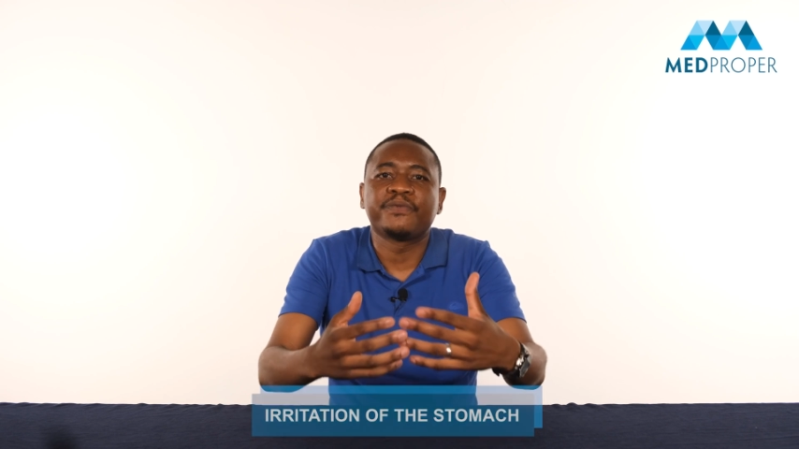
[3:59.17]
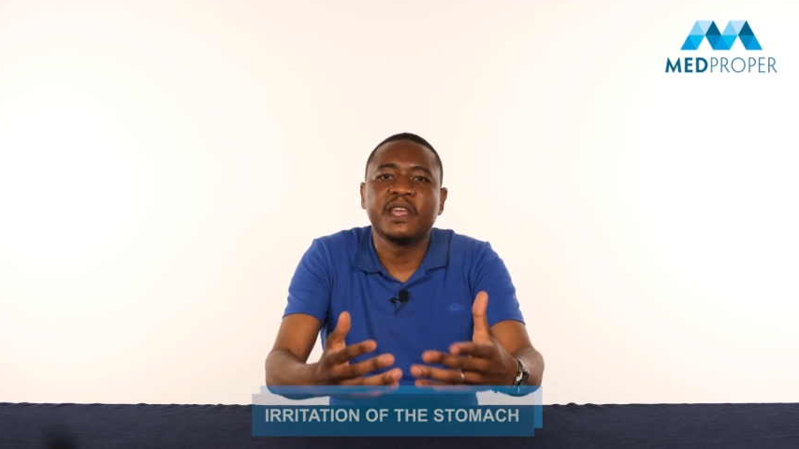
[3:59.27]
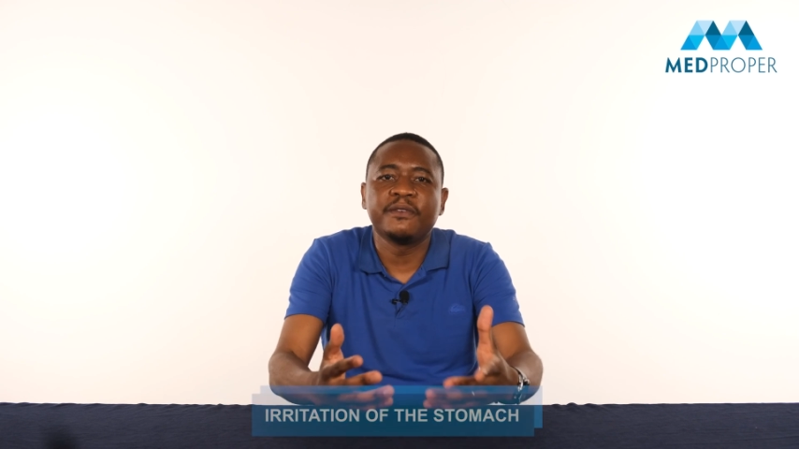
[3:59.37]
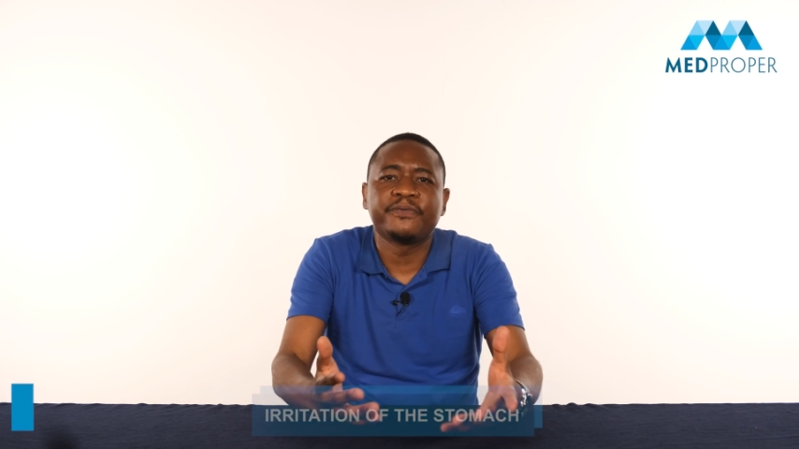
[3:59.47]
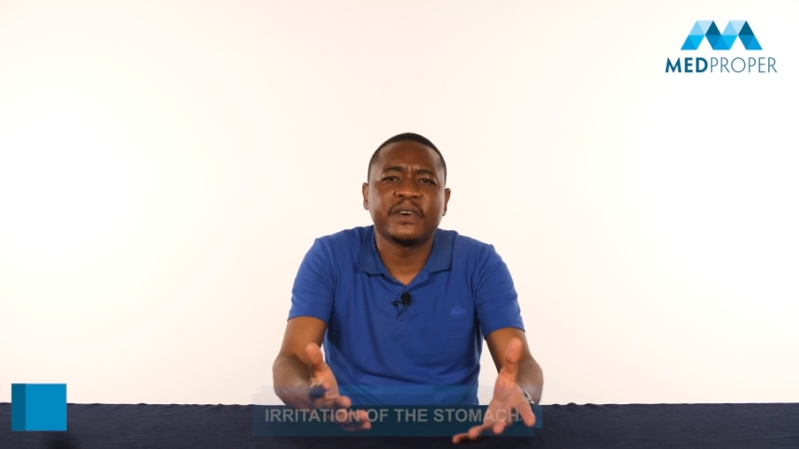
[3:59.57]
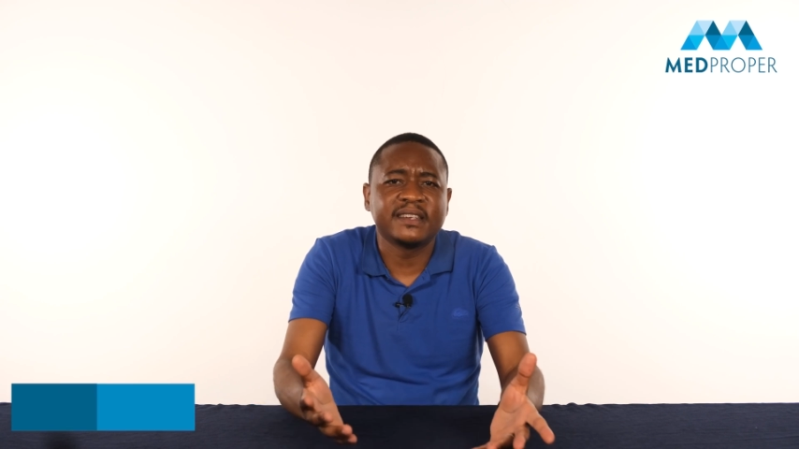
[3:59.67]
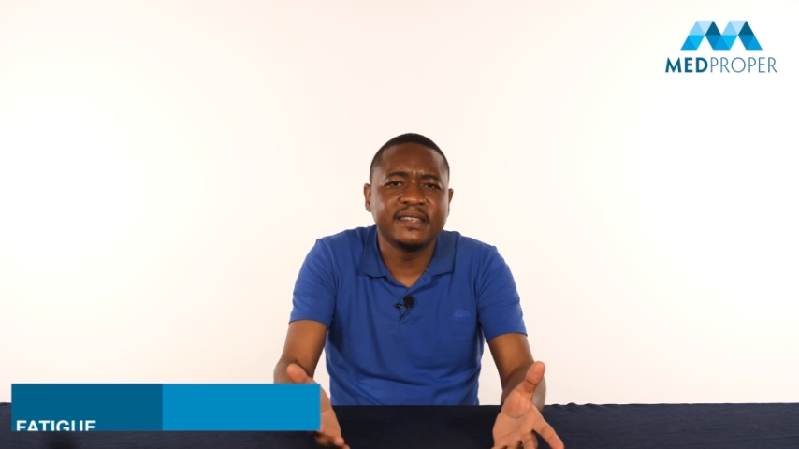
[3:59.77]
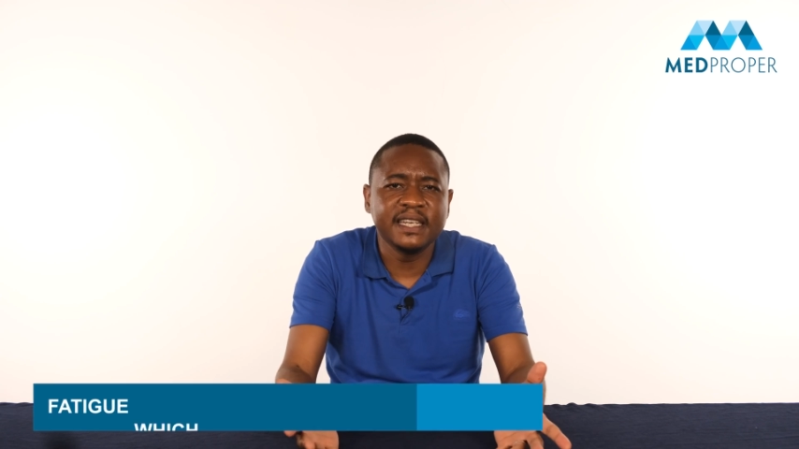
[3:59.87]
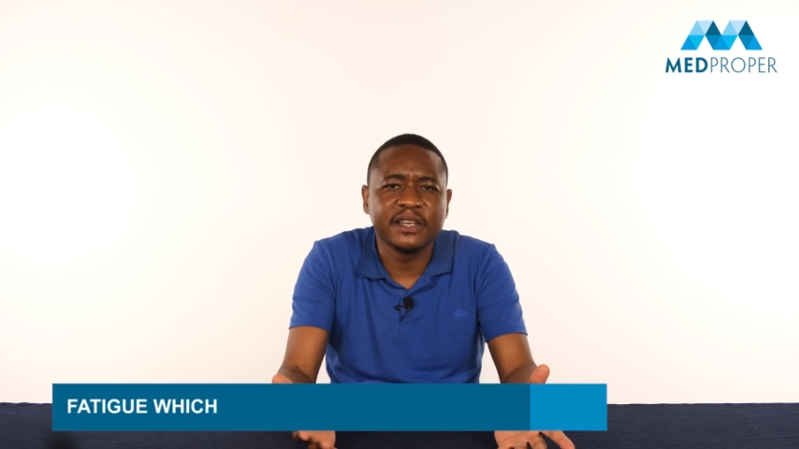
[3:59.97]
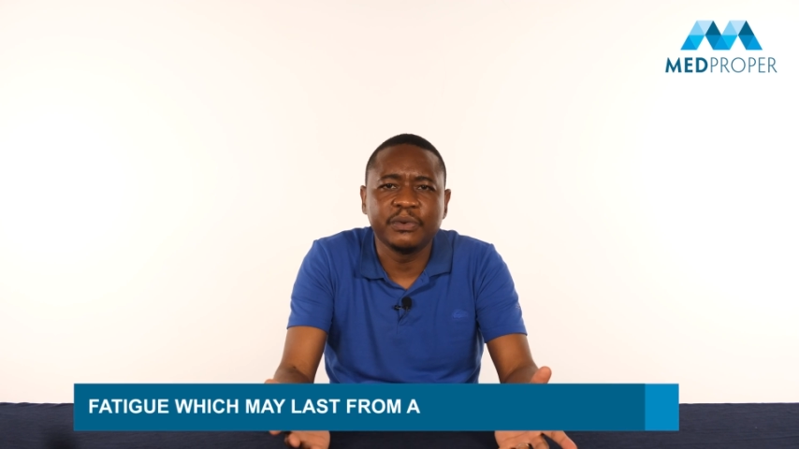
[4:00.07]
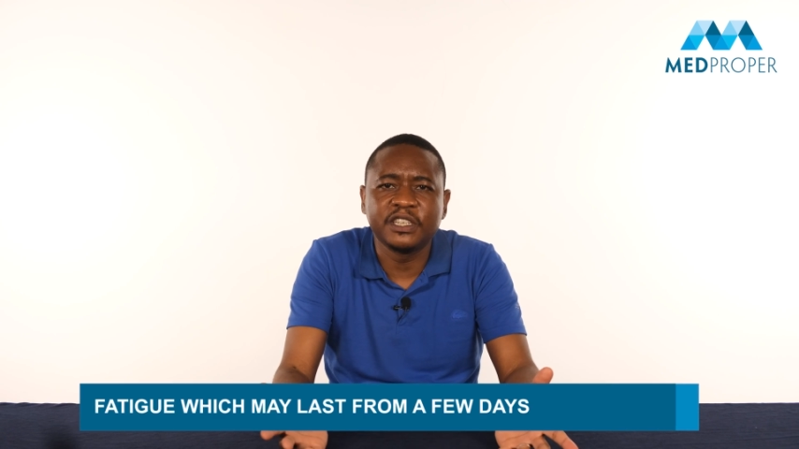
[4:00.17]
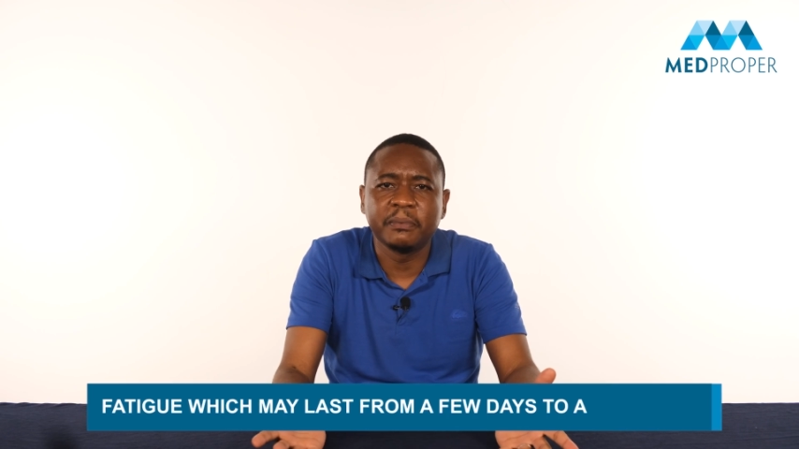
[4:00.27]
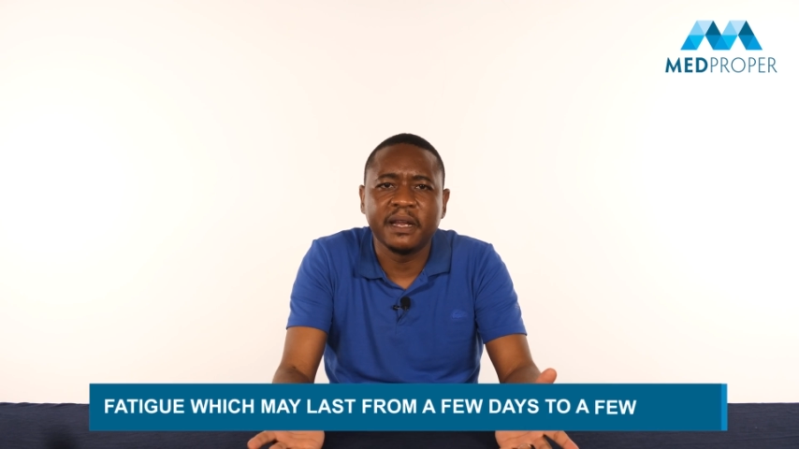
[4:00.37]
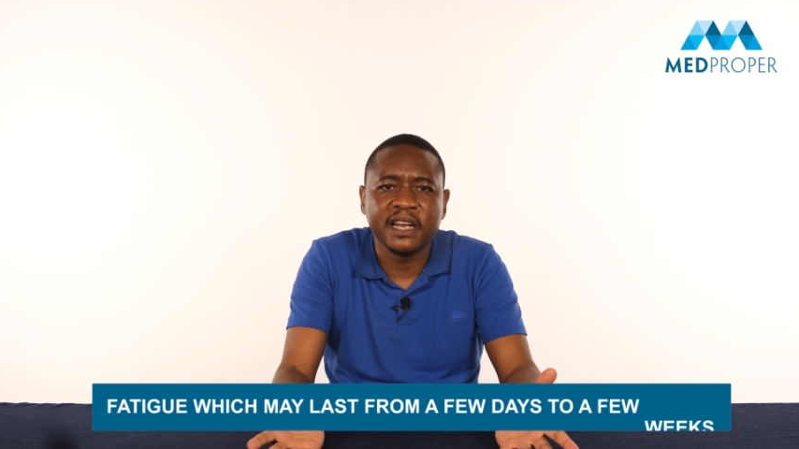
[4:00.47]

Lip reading: then fatigue, which may